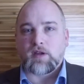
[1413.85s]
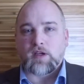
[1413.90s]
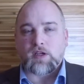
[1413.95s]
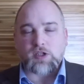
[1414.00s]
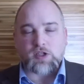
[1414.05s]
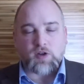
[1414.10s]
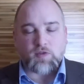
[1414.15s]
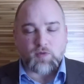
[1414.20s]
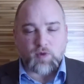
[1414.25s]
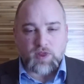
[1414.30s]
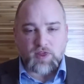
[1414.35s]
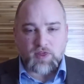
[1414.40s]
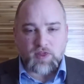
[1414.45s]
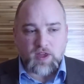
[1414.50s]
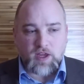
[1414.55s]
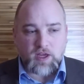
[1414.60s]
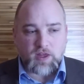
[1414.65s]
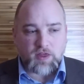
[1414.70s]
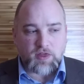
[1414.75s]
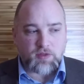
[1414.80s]
So if we
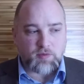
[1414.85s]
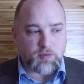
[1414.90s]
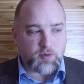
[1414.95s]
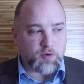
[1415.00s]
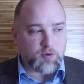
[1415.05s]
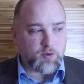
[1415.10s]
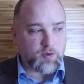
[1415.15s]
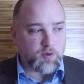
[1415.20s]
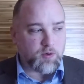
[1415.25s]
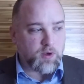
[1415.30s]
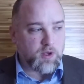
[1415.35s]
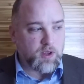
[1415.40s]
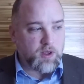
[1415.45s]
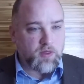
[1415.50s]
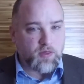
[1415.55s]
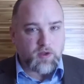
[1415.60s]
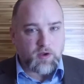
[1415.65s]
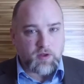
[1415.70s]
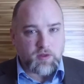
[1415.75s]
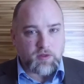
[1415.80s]
think through
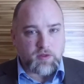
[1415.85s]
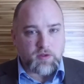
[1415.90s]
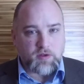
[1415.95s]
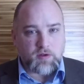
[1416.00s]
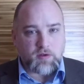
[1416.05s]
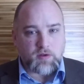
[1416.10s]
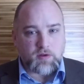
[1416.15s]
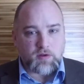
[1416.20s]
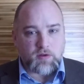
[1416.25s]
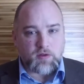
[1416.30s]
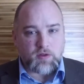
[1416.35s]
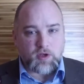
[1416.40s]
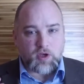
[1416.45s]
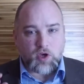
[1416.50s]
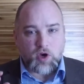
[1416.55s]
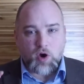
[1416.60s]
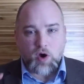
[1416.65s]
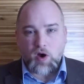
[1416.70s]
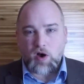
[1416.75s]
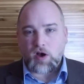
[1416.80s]
the
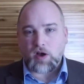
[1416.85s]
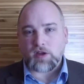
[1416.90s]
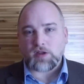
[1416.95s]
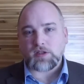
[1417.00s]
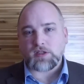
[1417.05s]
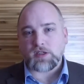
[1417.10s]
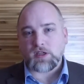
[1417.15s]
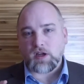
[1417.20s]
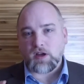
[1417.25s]
cause